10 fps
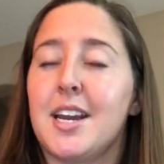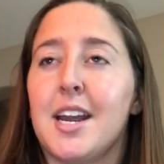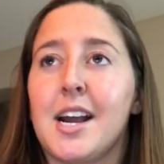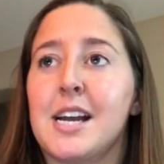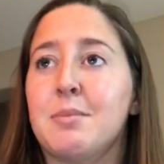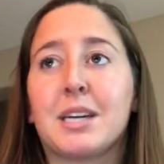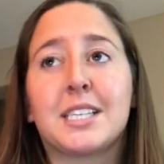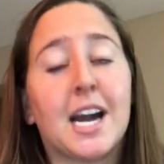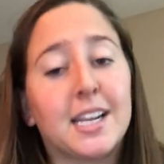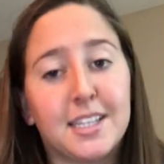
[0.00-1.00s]
and I am
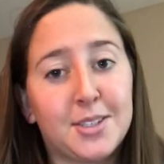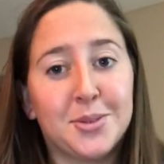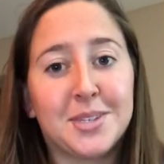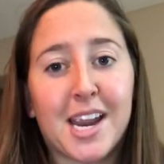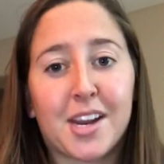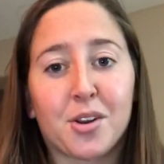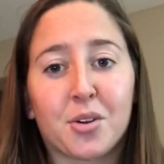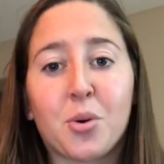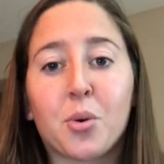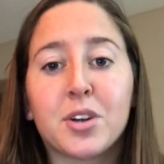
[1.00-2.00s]
excited to take your
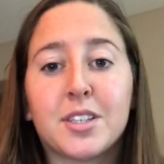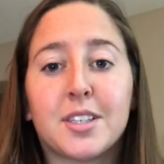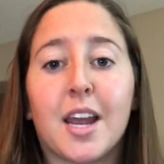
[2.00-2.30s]
course